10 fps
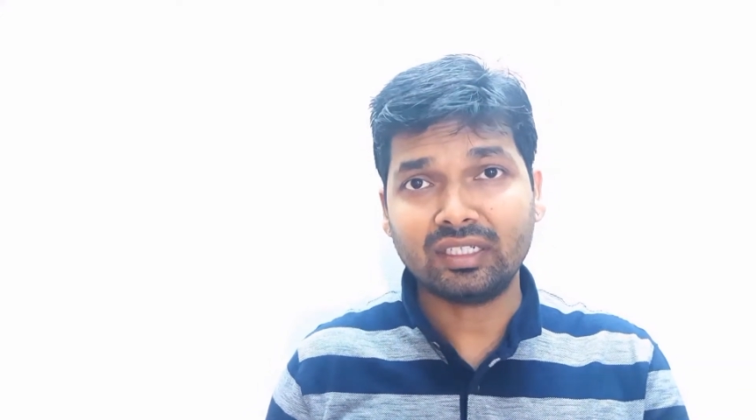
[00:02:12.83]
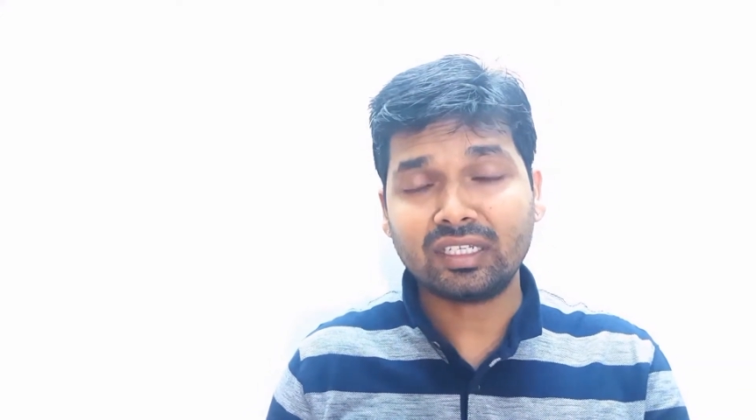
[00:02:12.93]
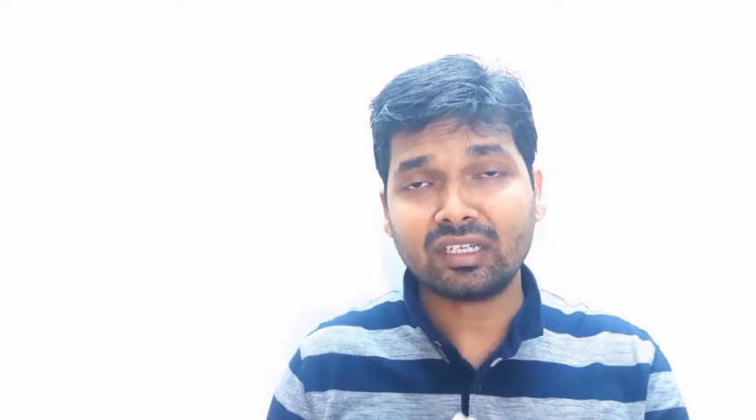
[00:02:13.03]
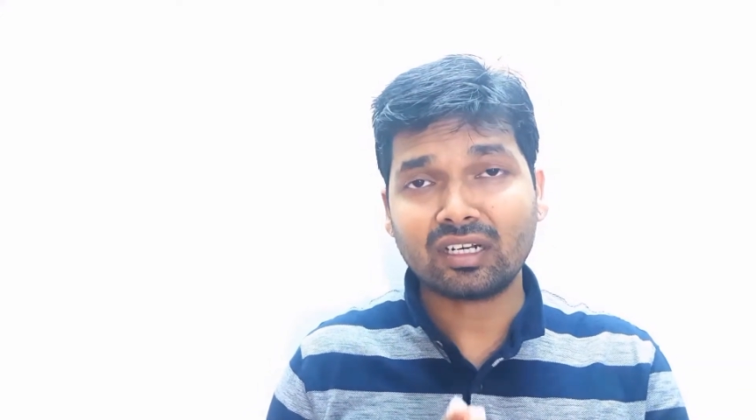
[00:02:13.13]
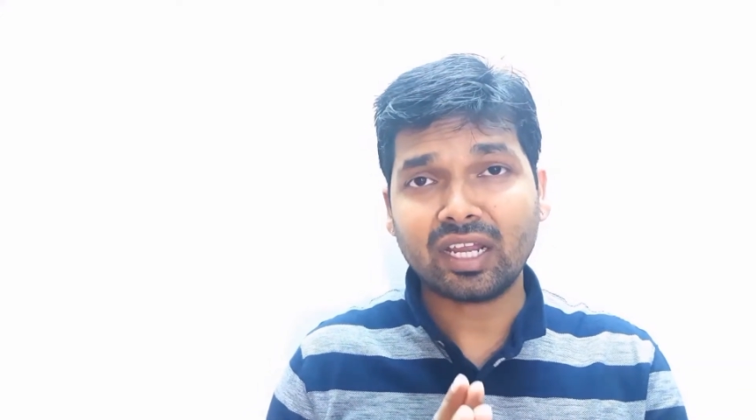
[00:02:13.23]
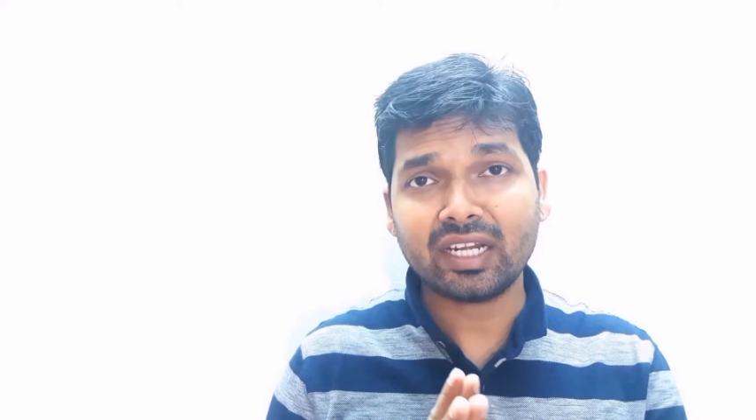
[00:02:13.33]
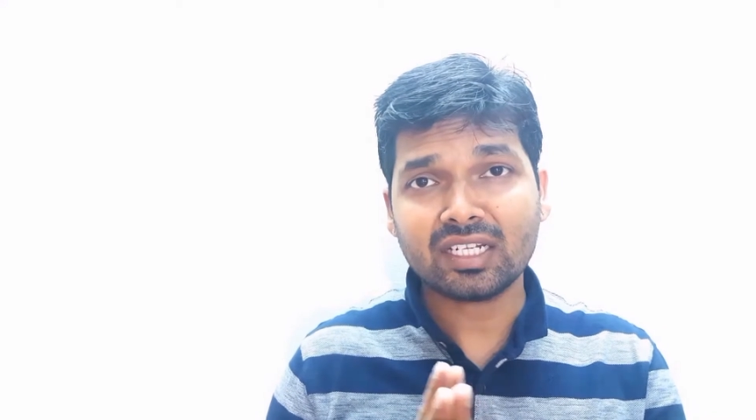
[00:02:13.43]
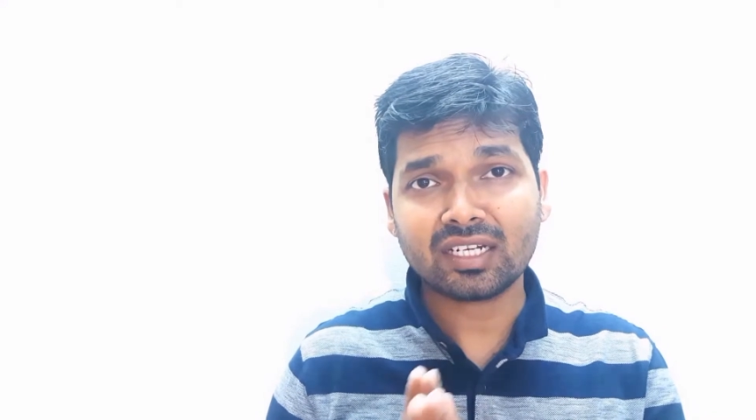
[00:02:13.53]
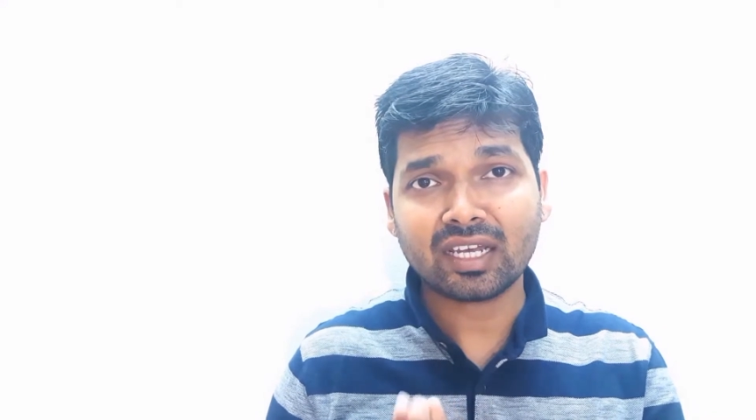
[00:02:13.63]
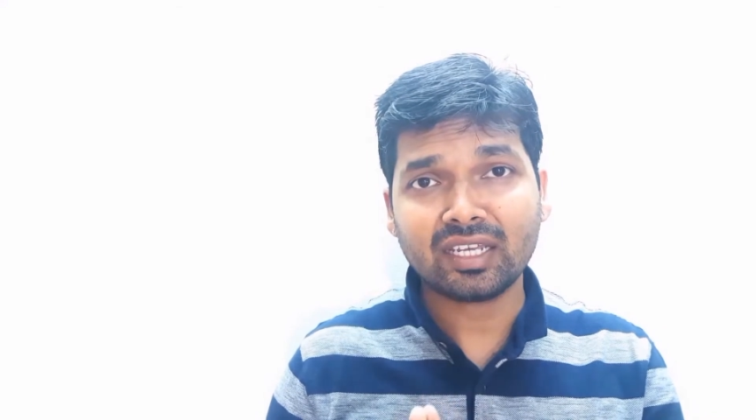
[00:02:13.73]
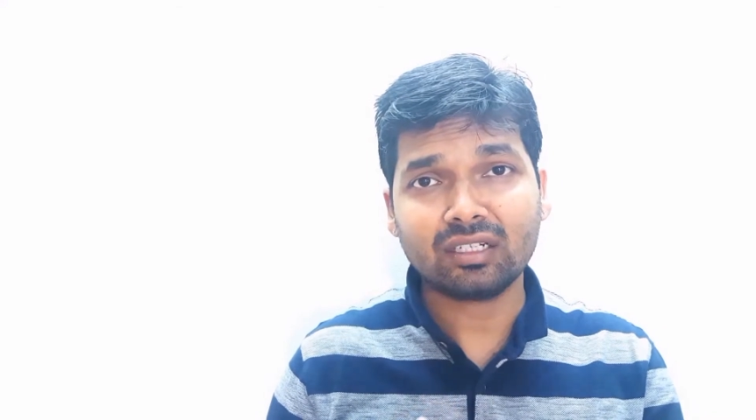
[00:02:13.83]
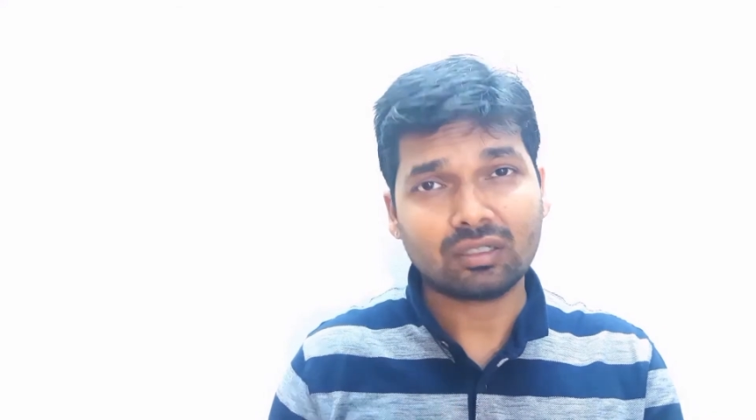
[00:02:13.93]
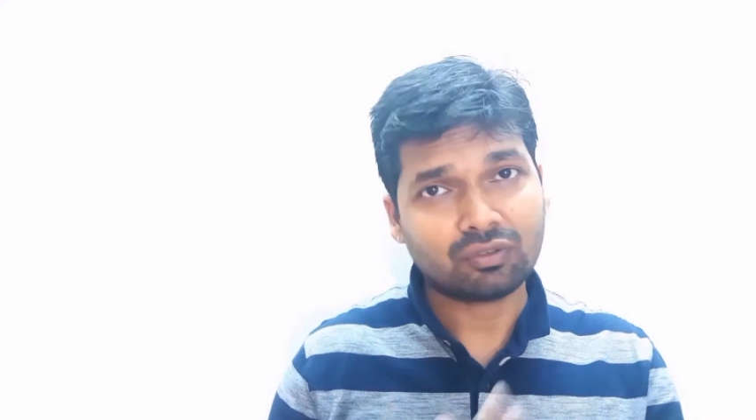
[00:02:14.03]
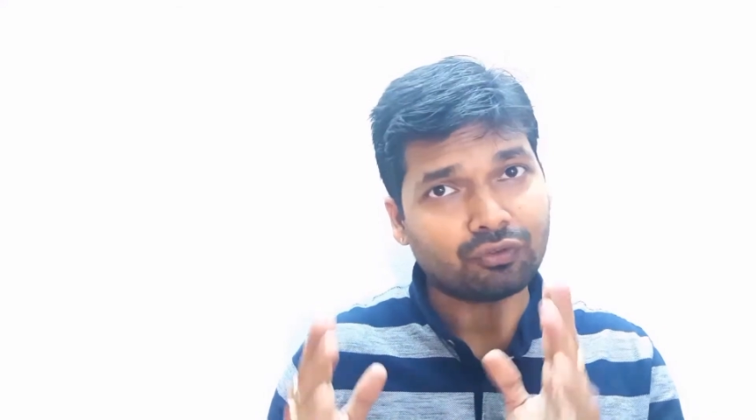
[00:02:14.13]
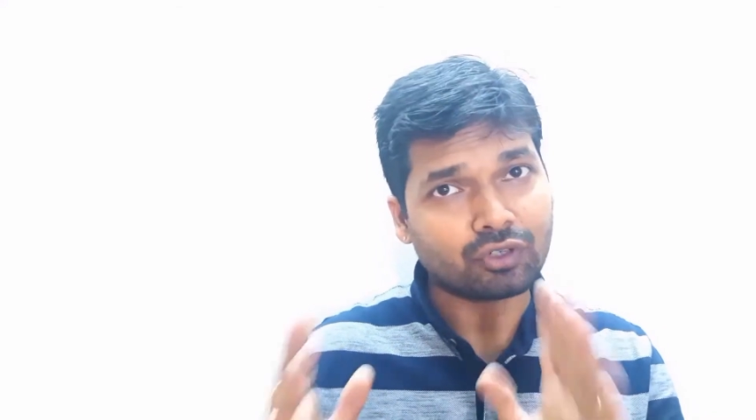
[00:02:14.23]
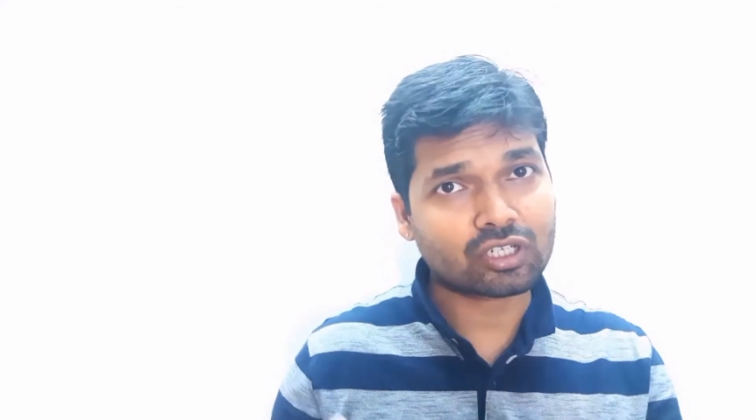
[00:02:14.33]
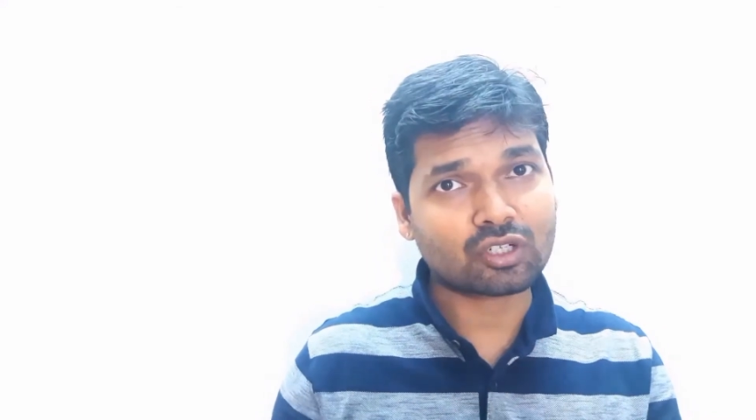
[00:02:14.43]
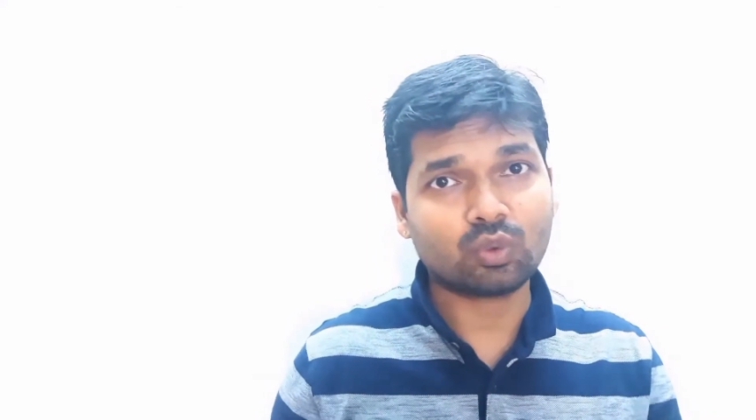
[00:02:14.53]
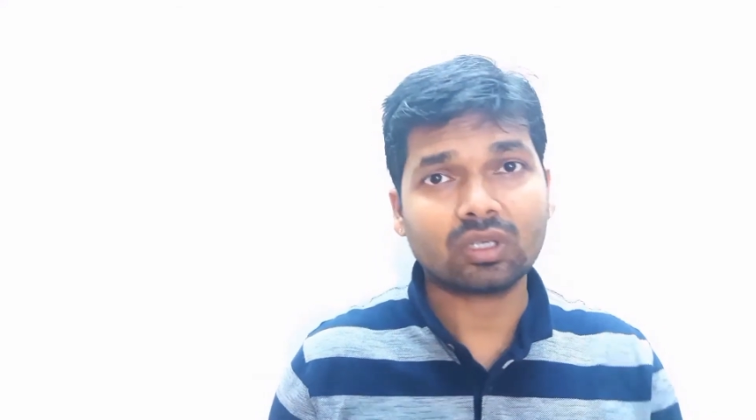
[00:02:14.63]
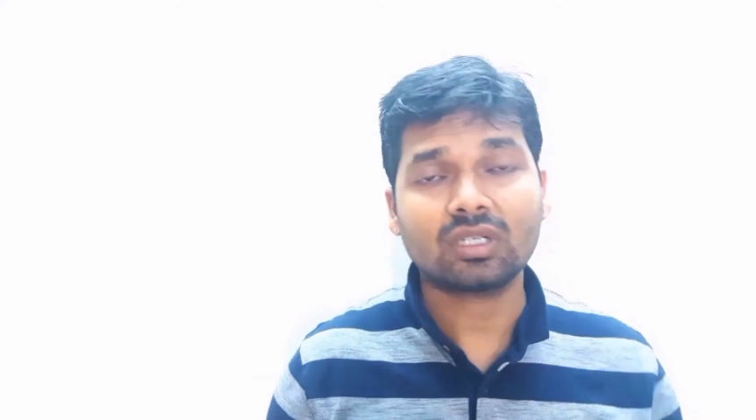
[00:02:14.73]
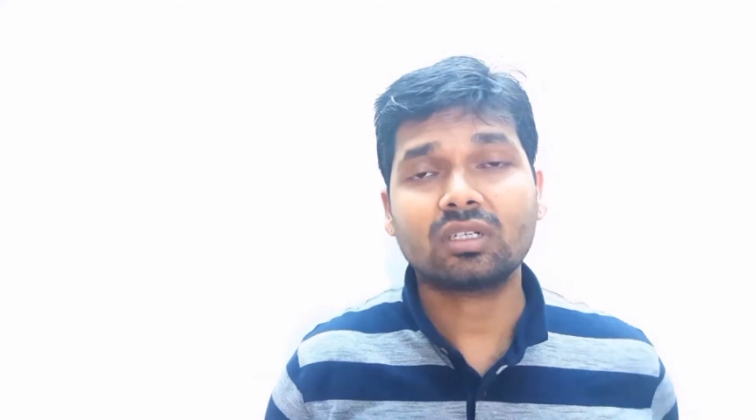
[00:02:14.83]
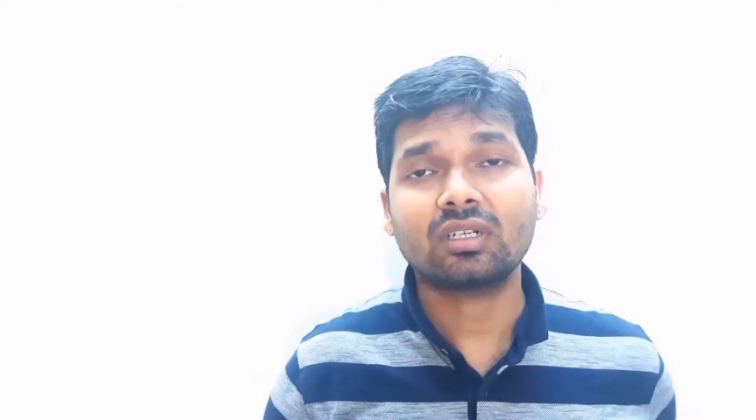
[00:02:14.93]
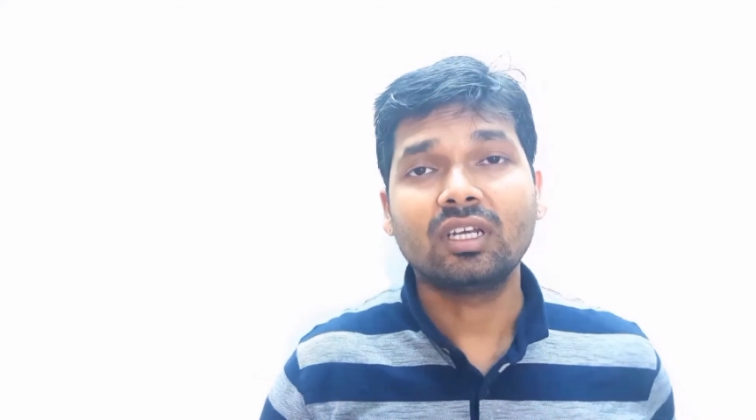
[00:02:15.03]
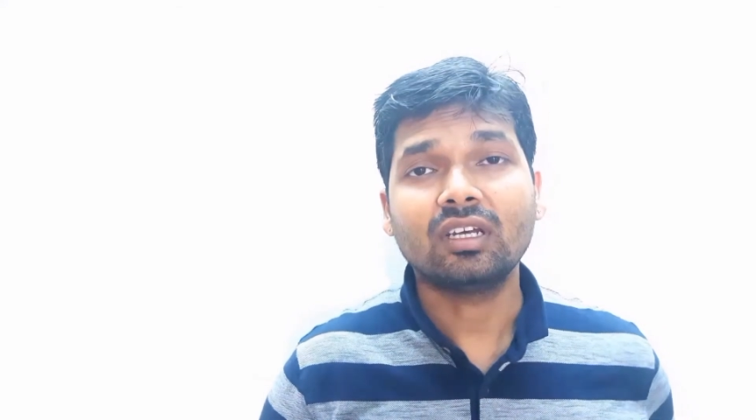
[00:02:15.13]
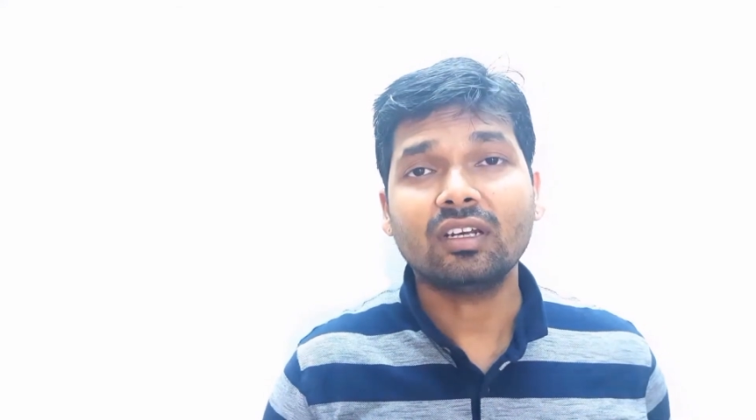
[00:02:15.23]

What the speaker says: In the year 99, first quarter,